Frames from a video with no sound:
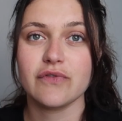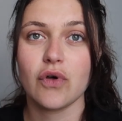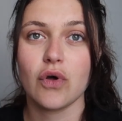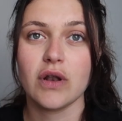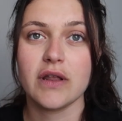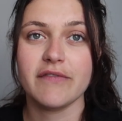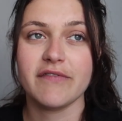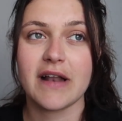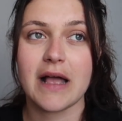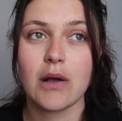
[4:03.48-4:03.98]

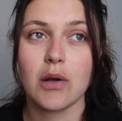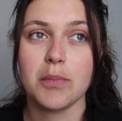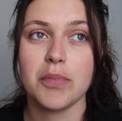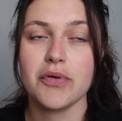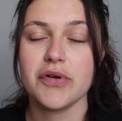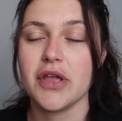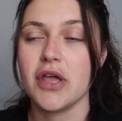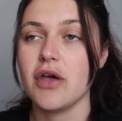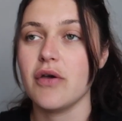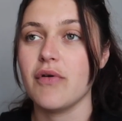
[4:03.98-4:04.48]
cauliflower
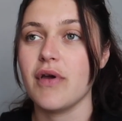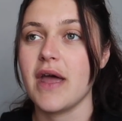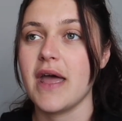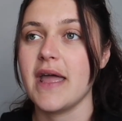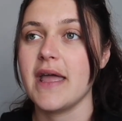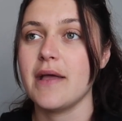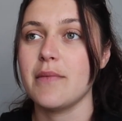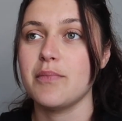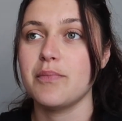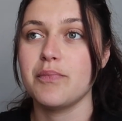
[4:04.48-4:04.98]

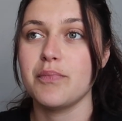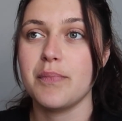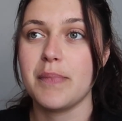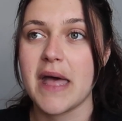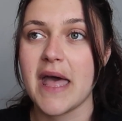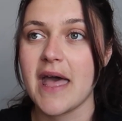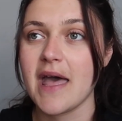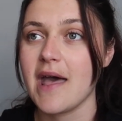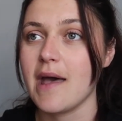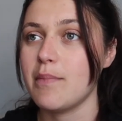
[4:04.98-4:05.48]
puree,
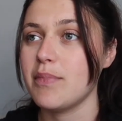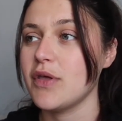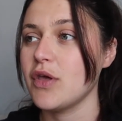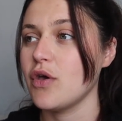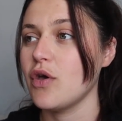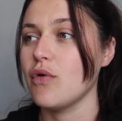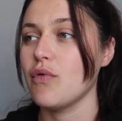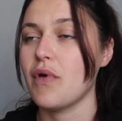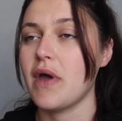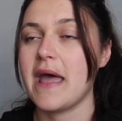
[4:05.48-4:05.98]
pear
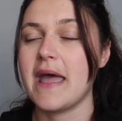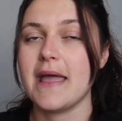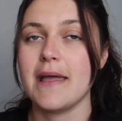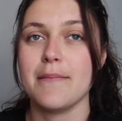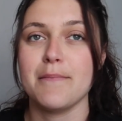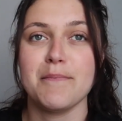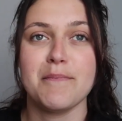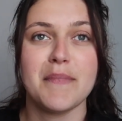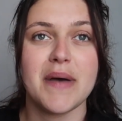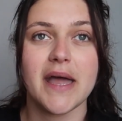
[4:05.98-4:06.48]
puree,
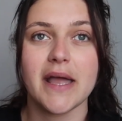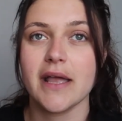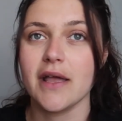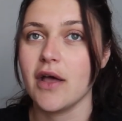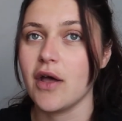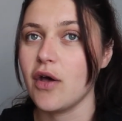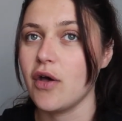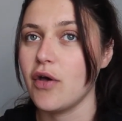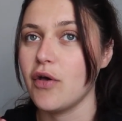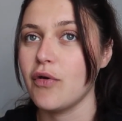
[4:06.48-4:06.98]

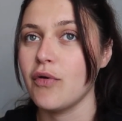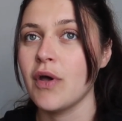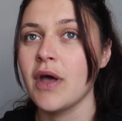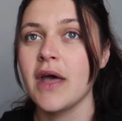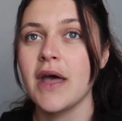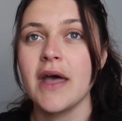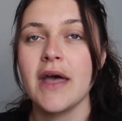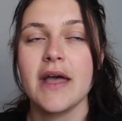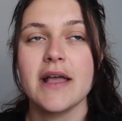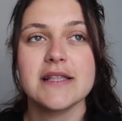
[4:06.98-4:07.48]
mango,
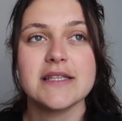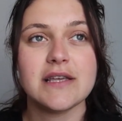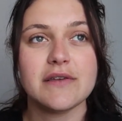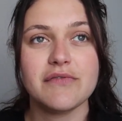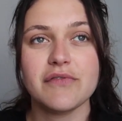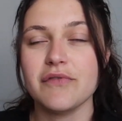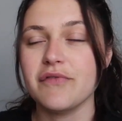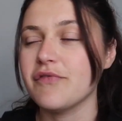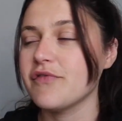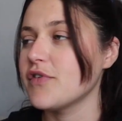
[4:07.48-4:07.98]

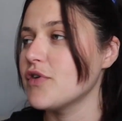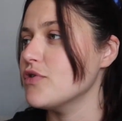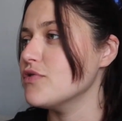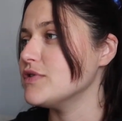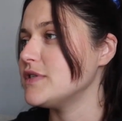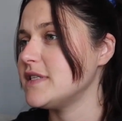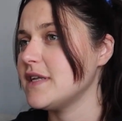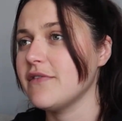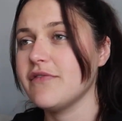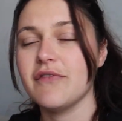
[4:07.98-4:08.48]
different
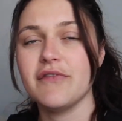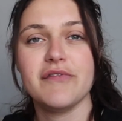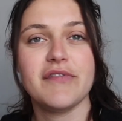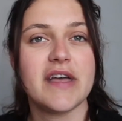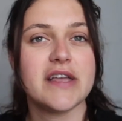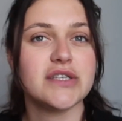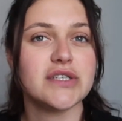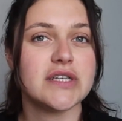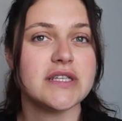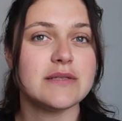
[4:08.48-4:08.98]
fruits, different
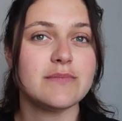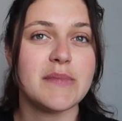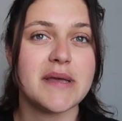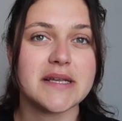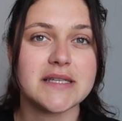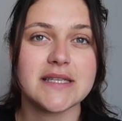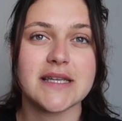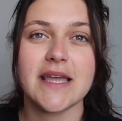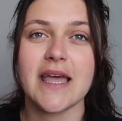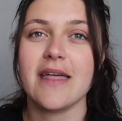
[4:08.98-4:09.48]
veggies
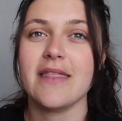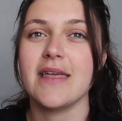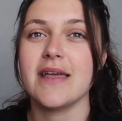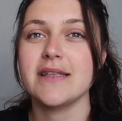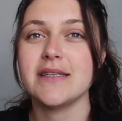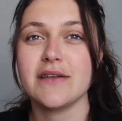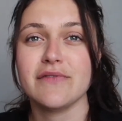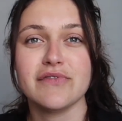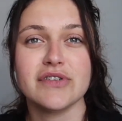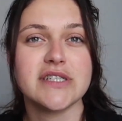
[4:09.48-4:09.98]
mixed together,
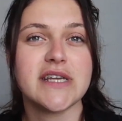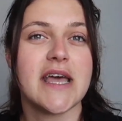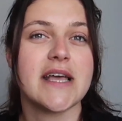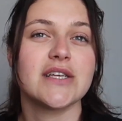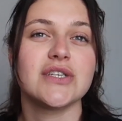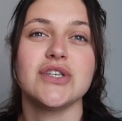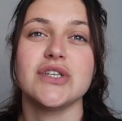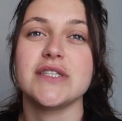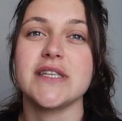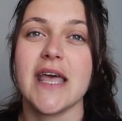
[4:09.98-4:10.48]
different
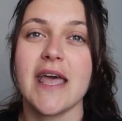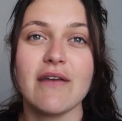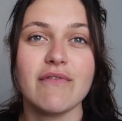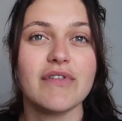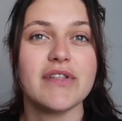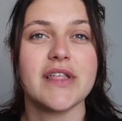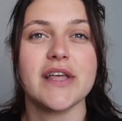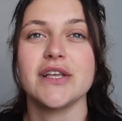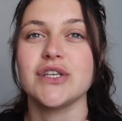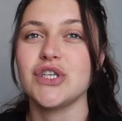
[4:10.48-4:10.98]
textures,
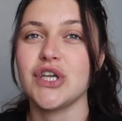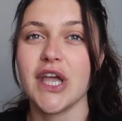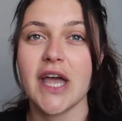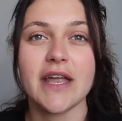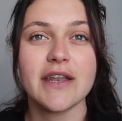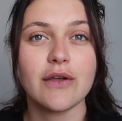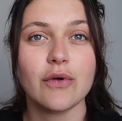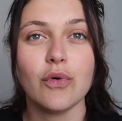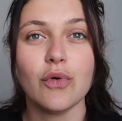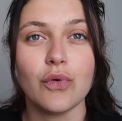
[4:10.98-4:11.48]
everything. She
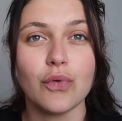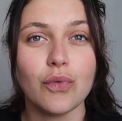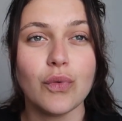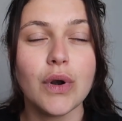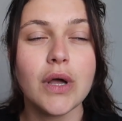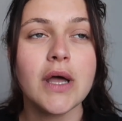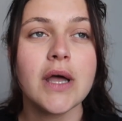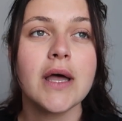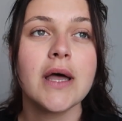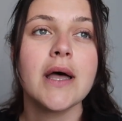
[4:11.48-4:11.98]
had it
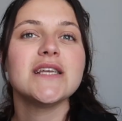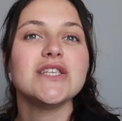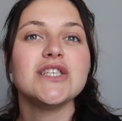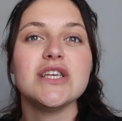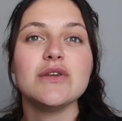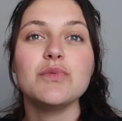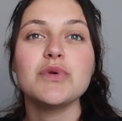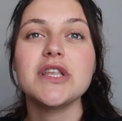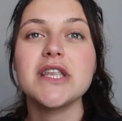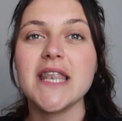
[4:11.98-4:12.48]
all.
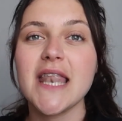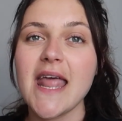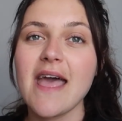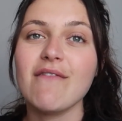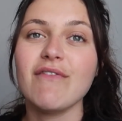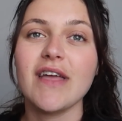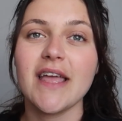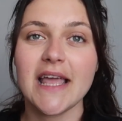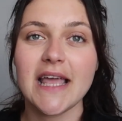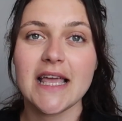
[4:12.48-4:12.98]
She would
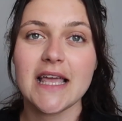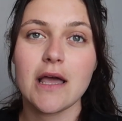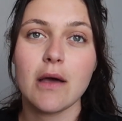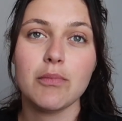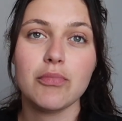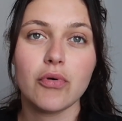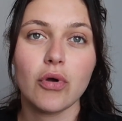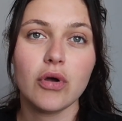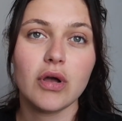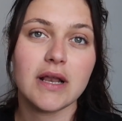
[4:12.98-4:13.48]
never eat a
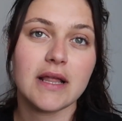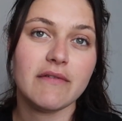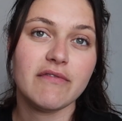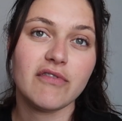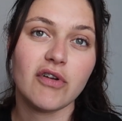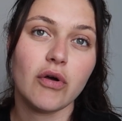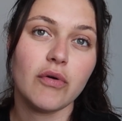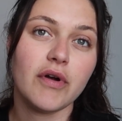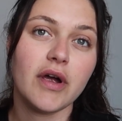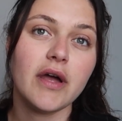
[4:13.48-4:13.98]
broccoli
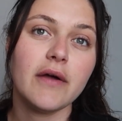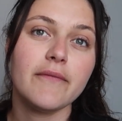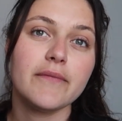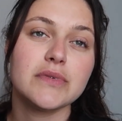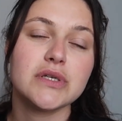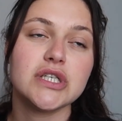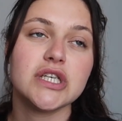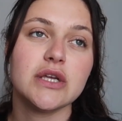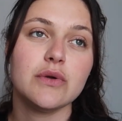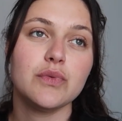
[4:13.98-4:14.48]
floret.
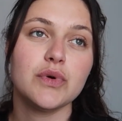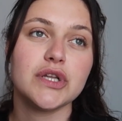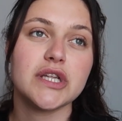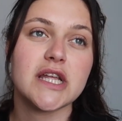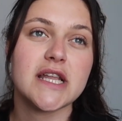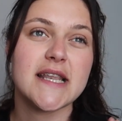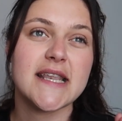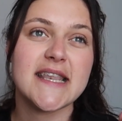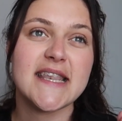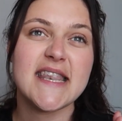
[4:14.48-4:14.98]
She
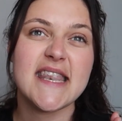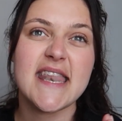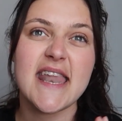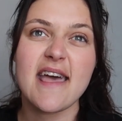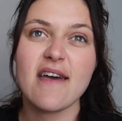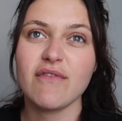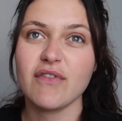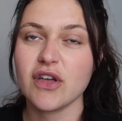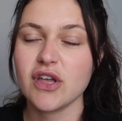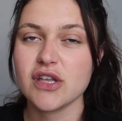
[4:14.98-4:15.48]
would
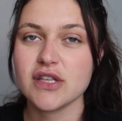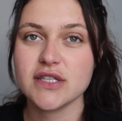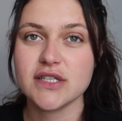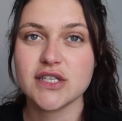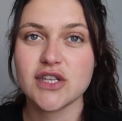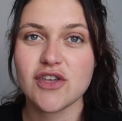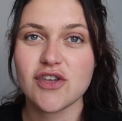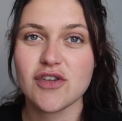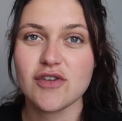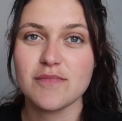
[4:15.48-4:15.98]
never
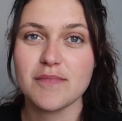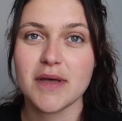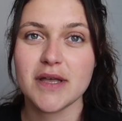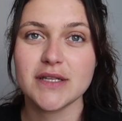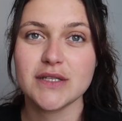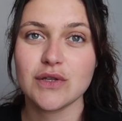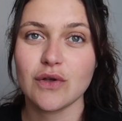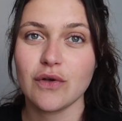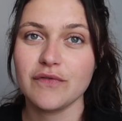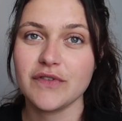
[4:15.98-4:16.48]
consume a
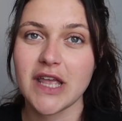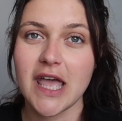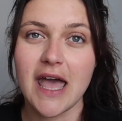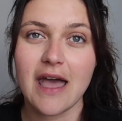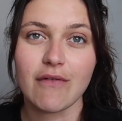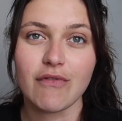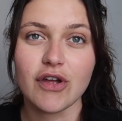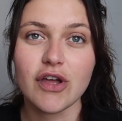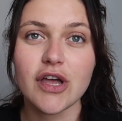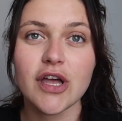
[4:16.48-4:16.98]
soft
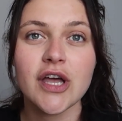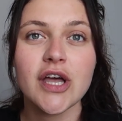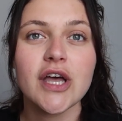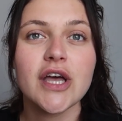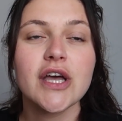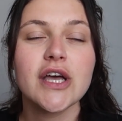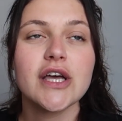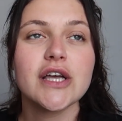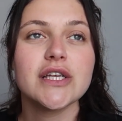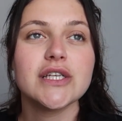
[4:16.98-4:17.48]
carrot.
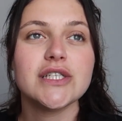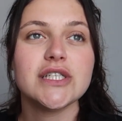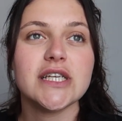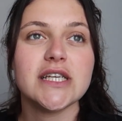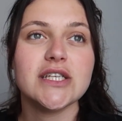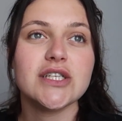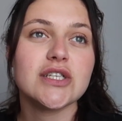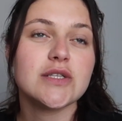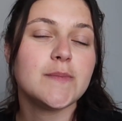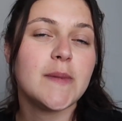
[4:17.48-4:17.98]

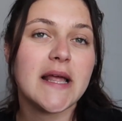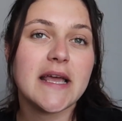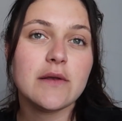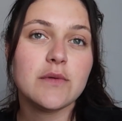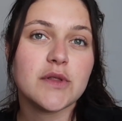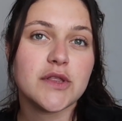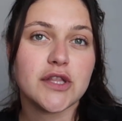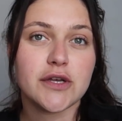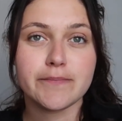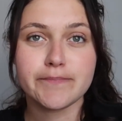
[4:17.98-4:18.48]
She just played
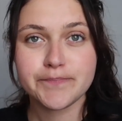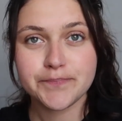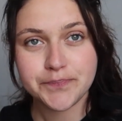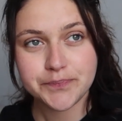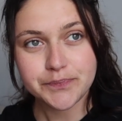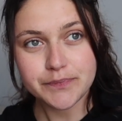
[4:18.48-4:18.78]
with them.